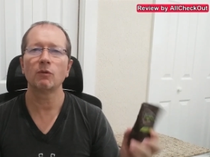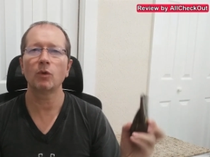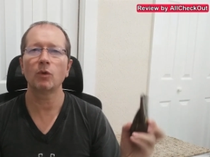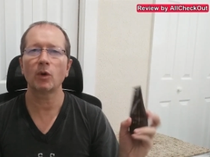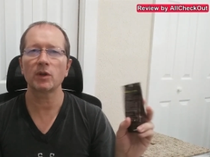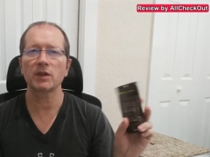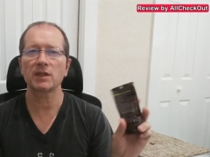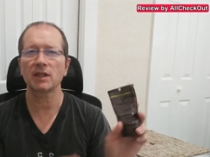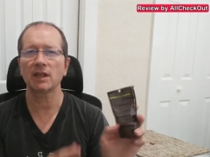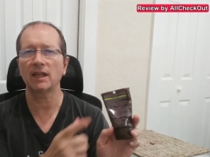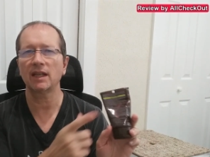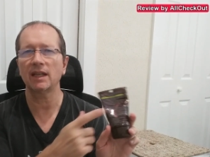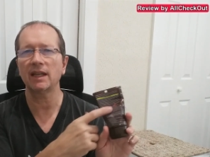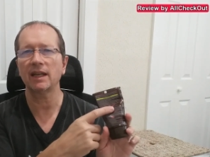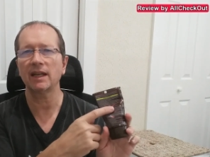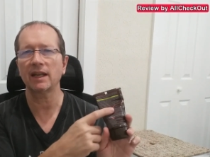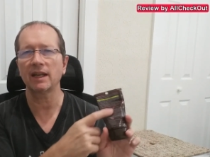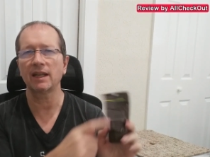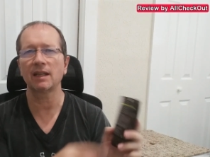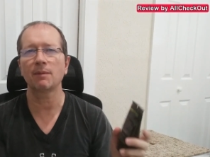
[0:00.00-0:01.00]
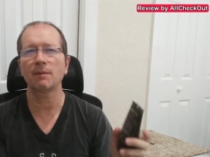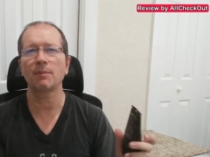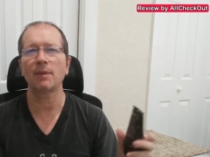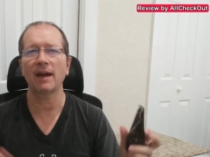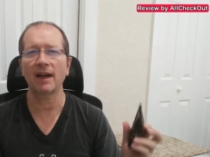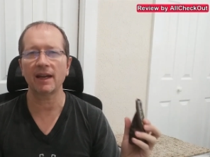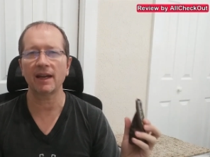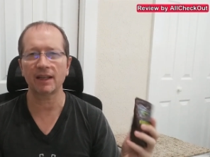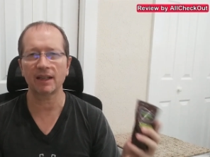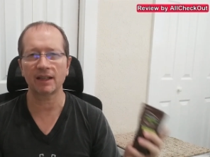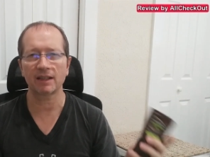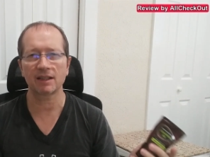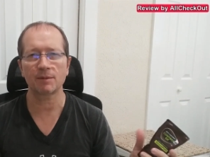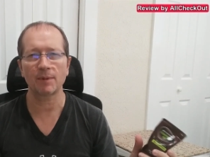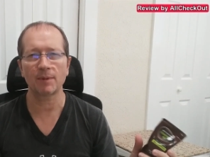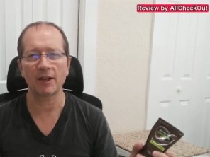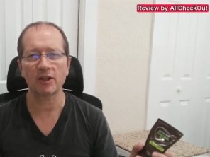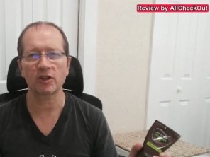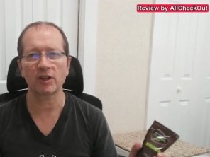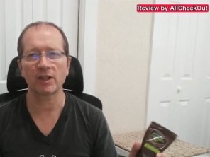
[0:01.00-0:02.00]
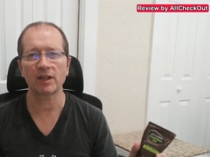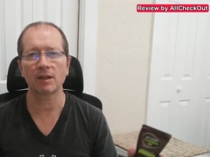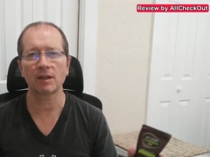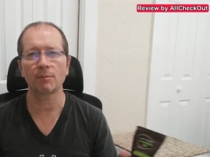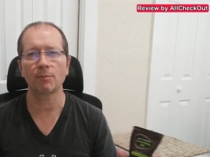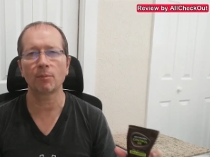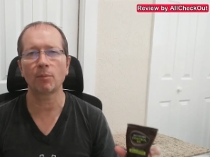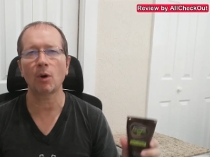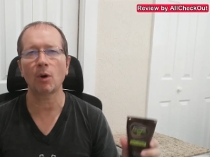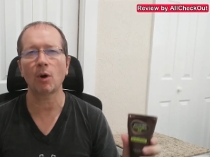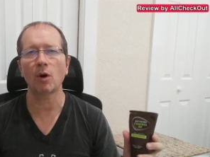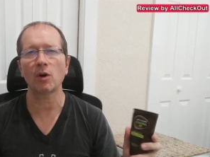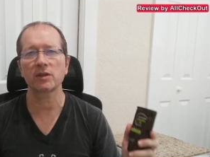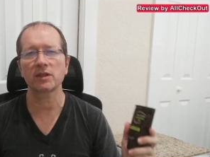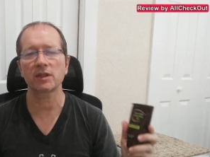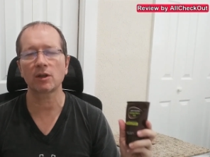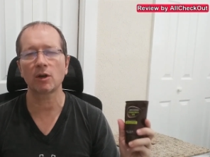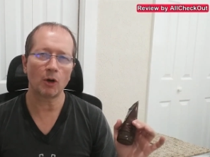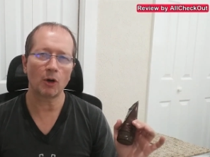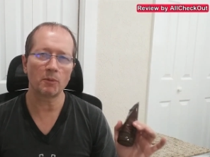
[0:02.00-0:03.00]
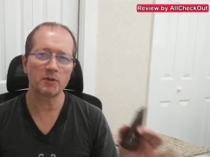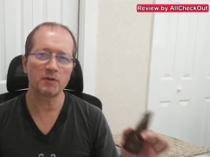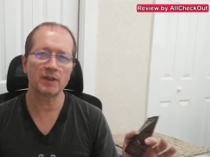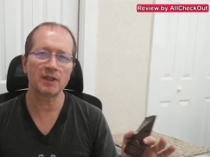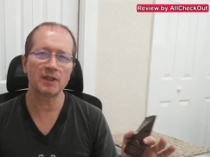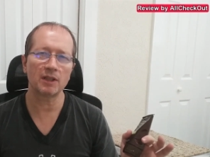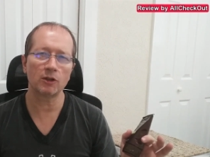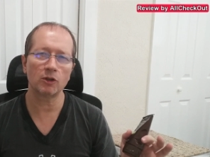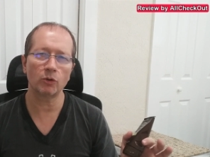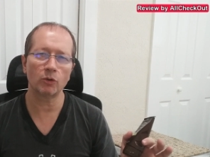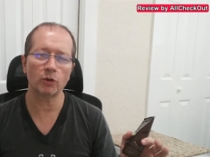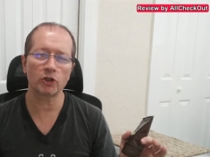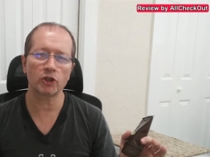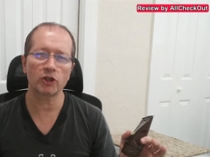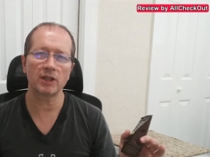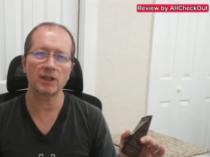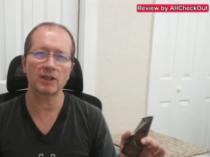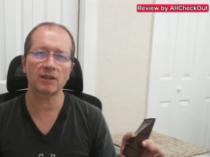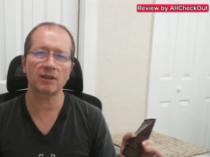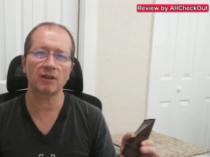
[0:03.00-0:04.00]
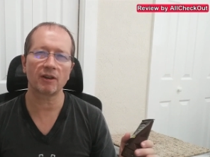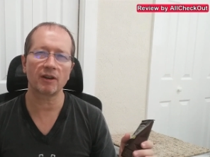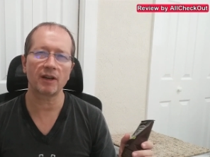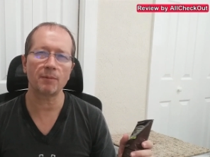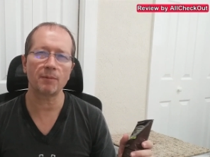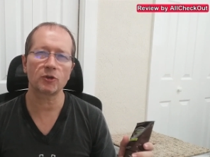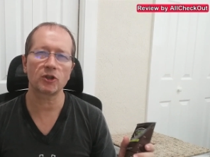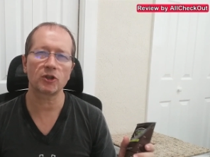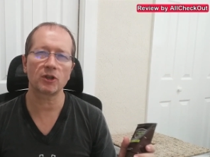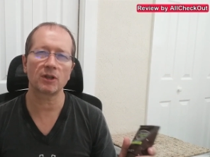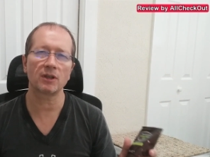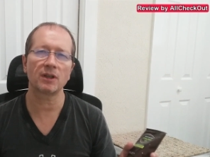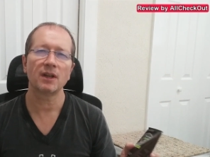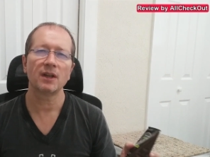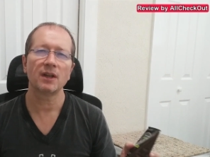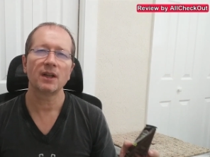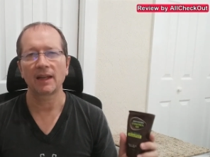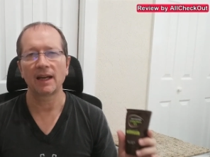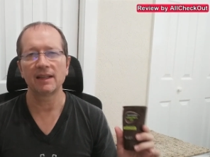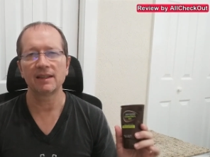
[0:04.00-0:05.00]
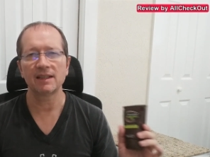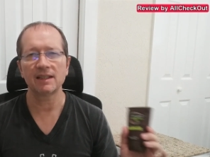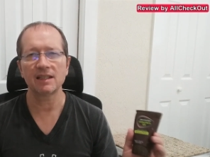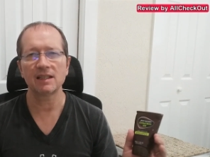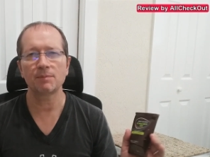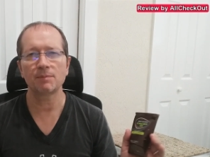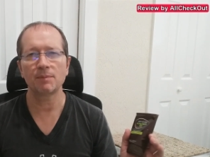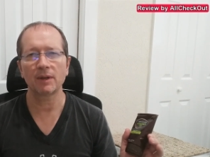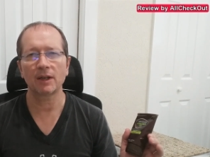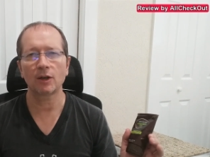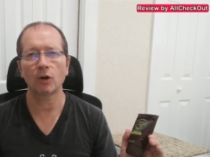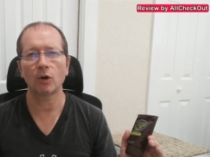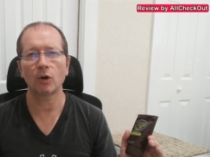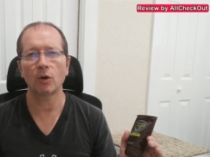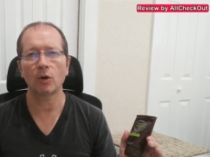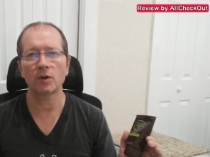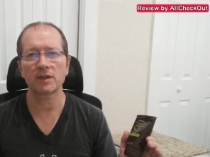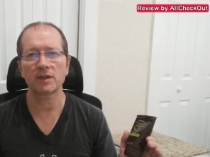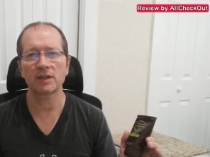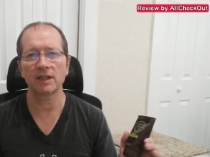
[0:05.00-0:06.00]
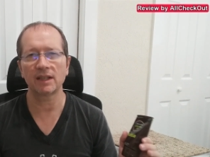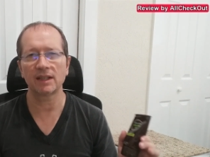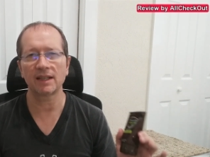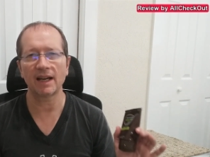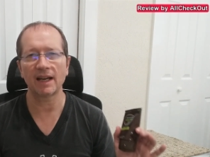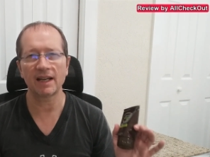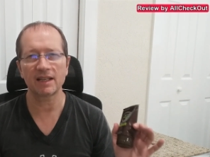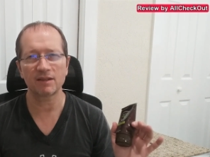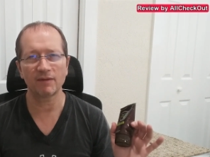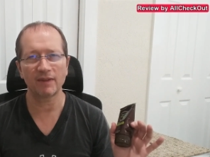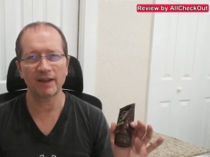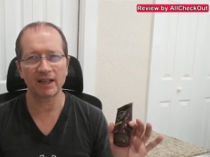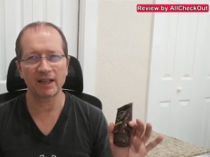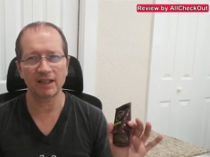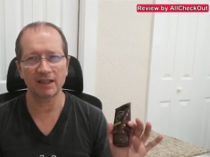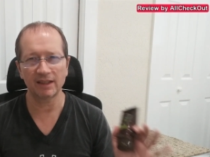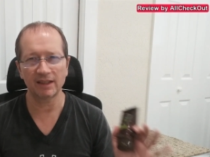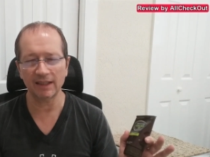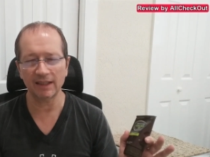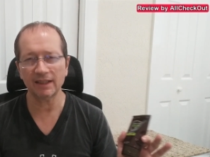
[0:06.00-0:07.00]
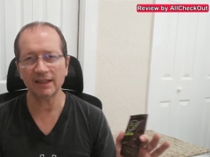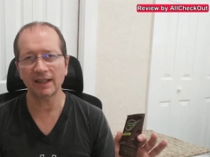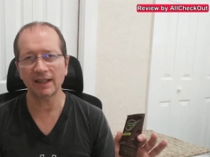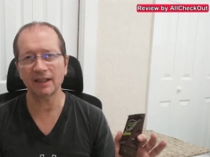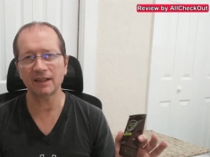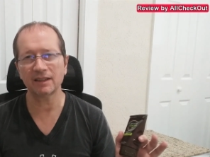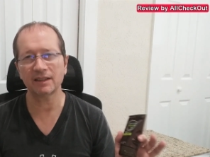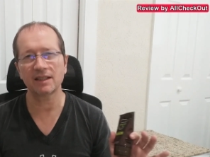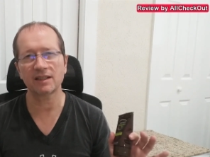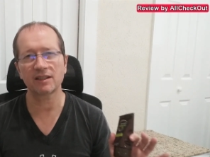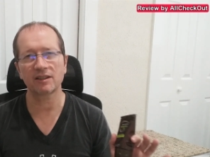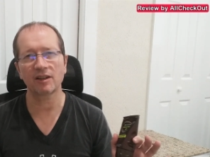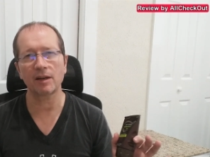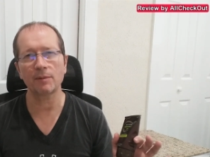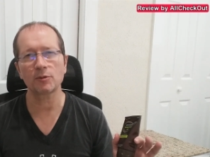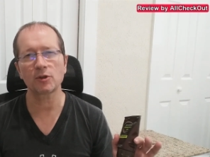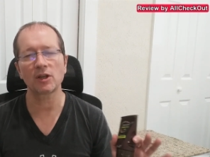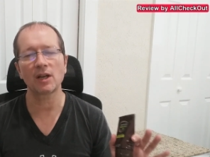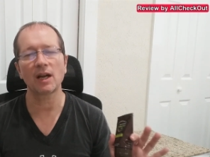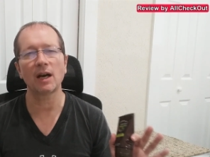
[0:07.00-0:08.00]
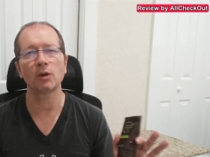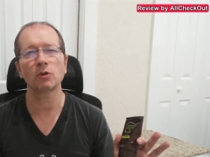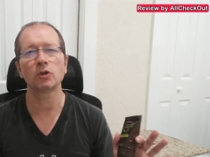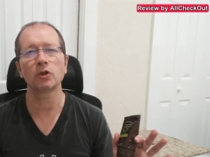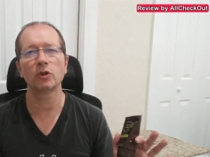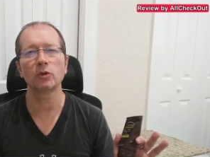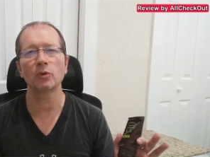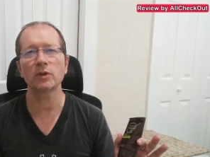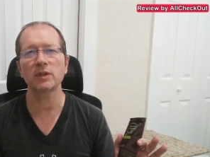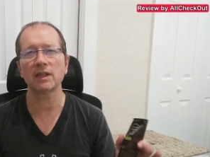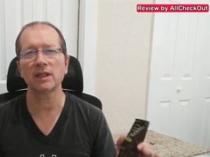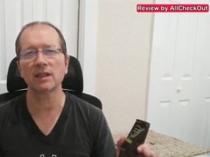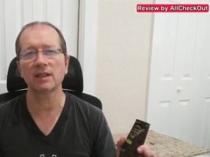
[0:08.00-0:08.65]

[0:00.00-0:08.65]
what's here in the back, and especially in the box comes with a huge description, and this is because it has a very detailed description how to use